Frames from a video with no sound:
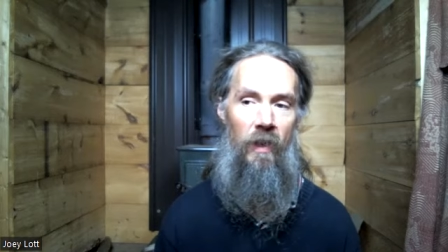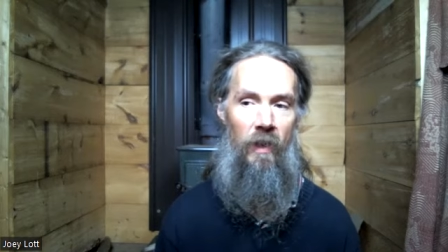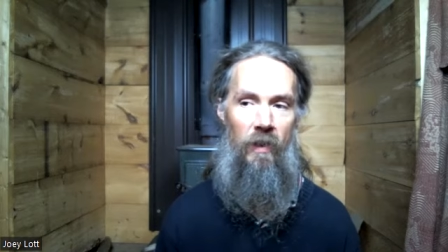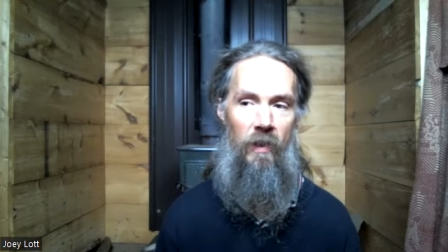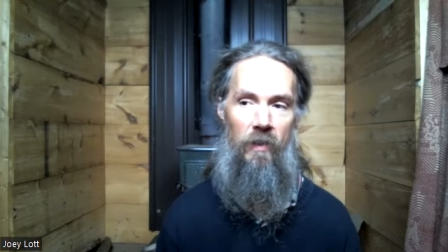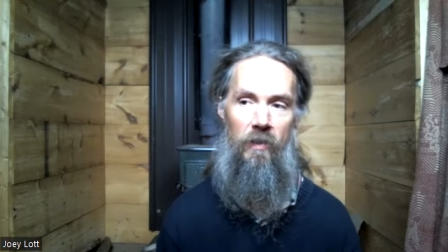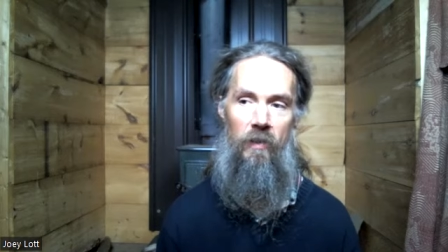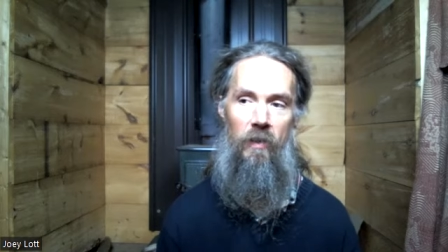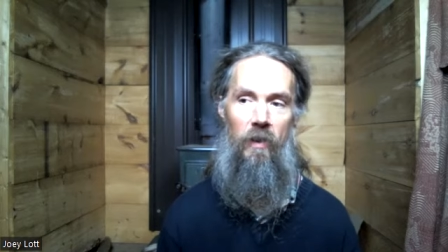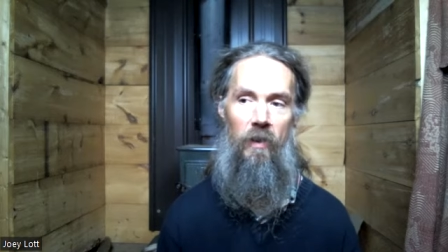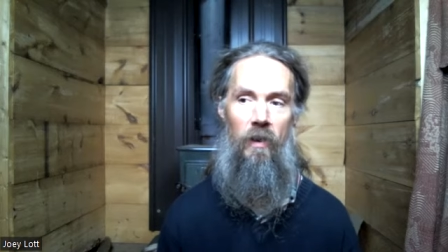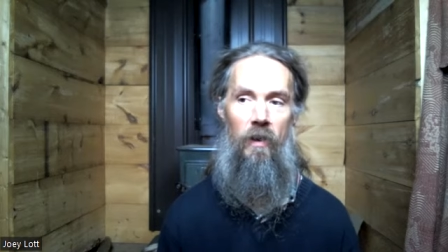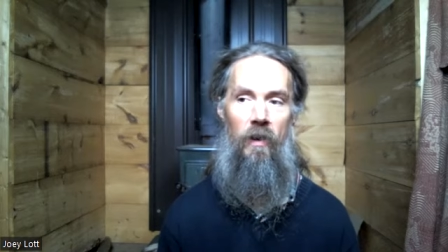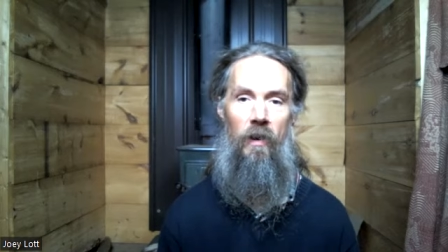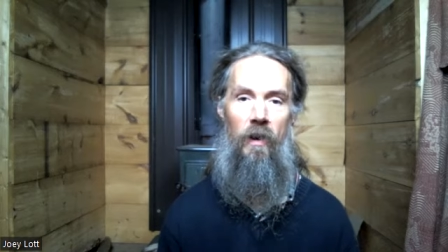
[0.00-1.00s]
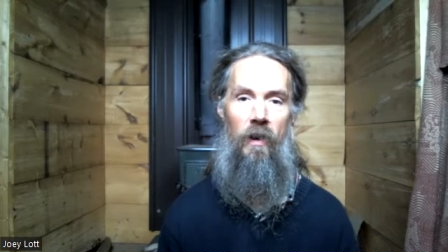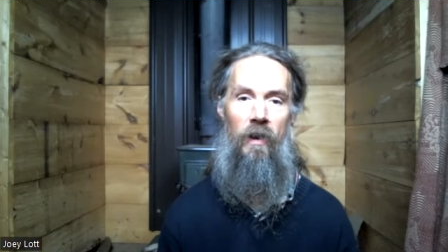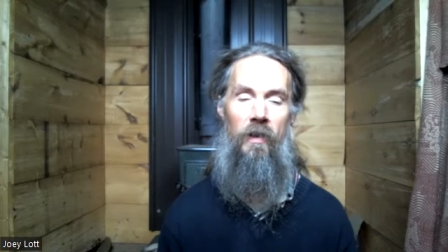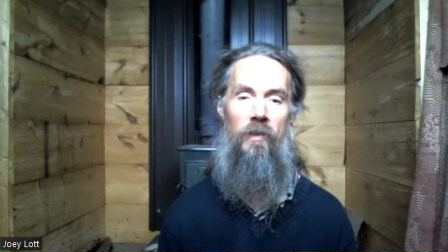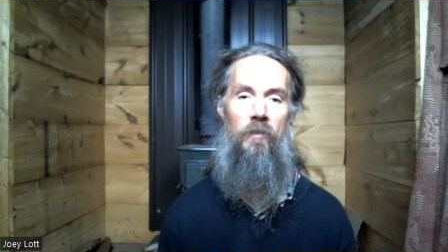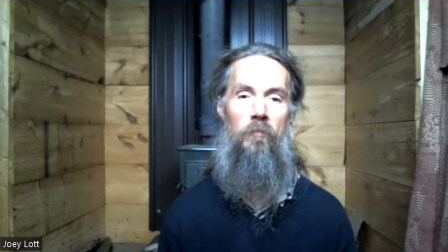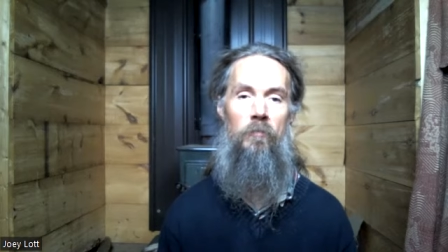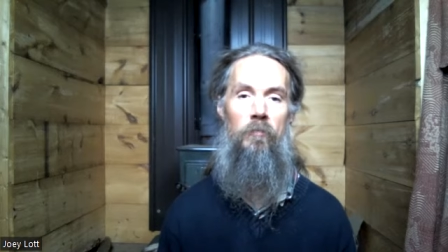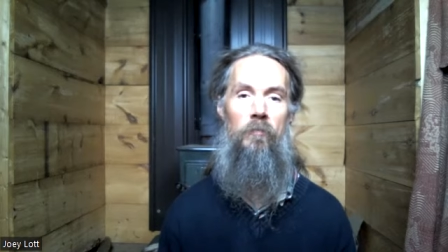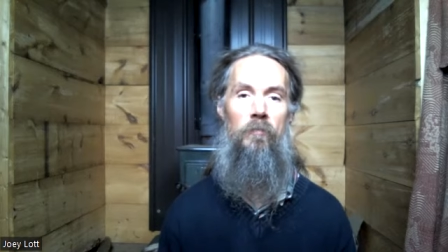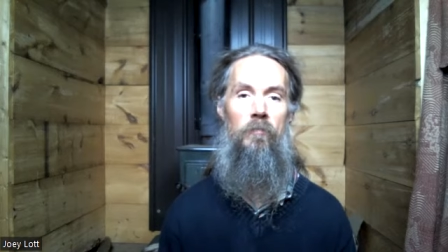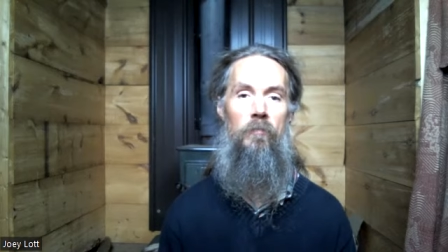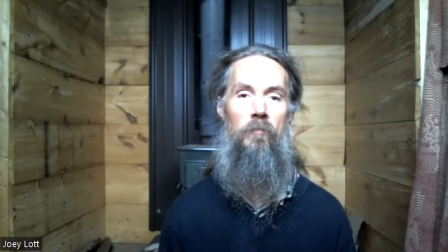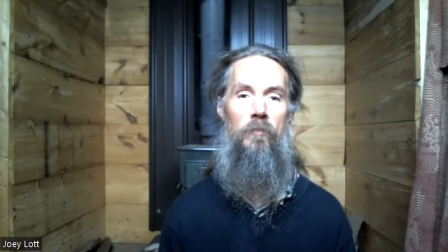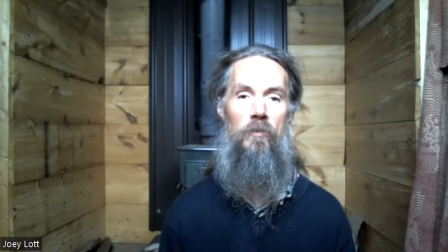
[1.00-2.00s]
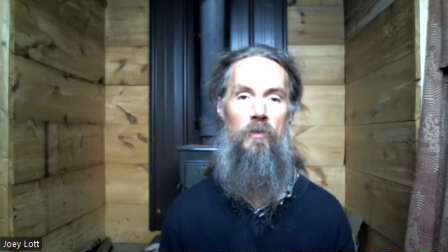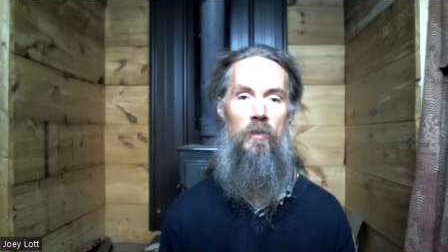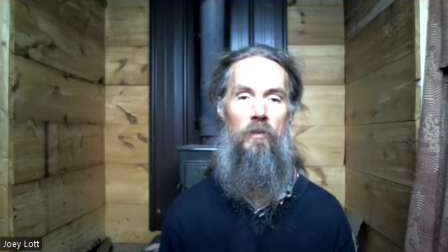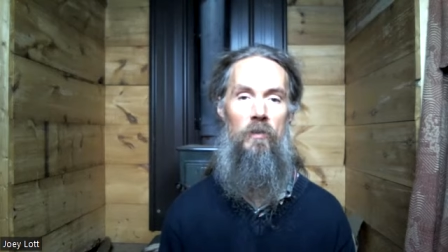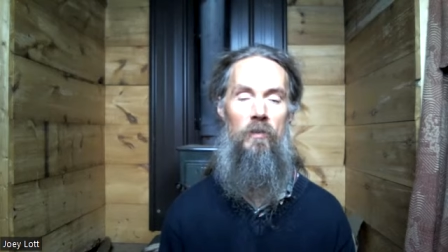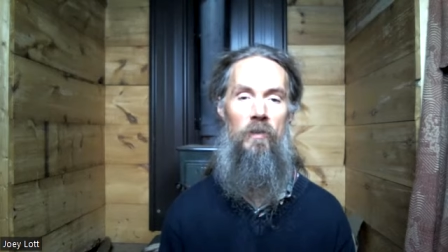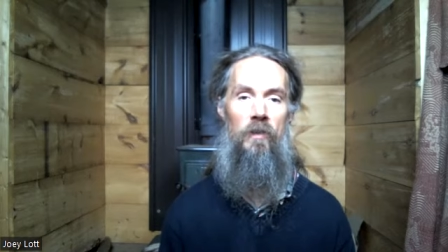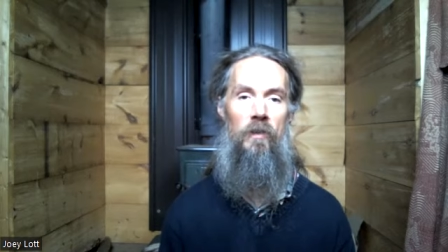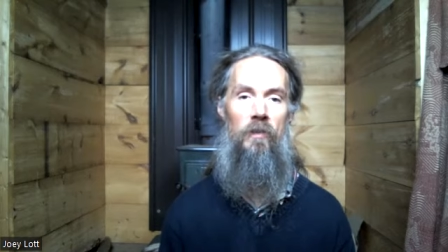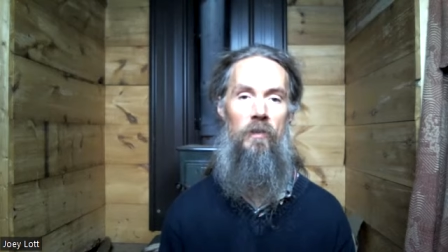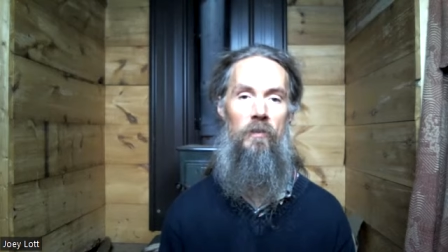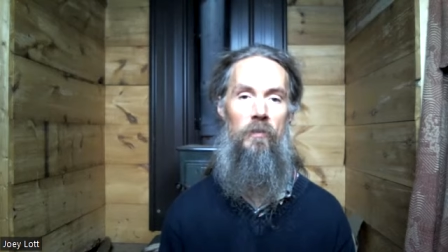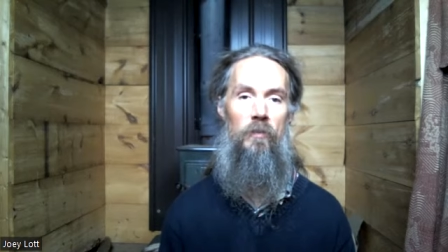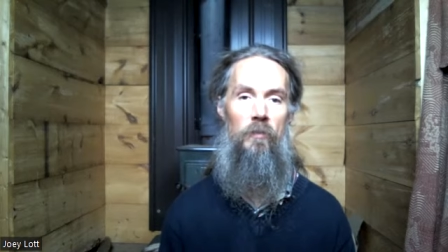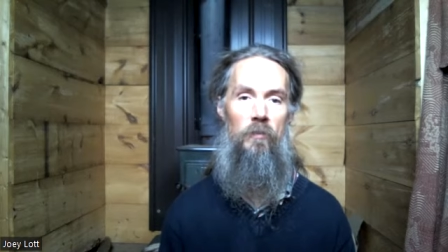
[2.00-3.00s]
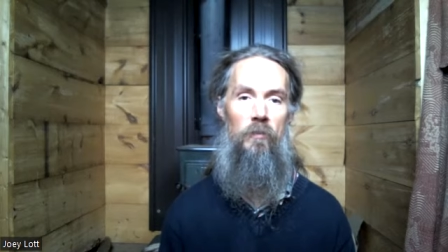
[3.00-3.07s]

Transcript: And I took their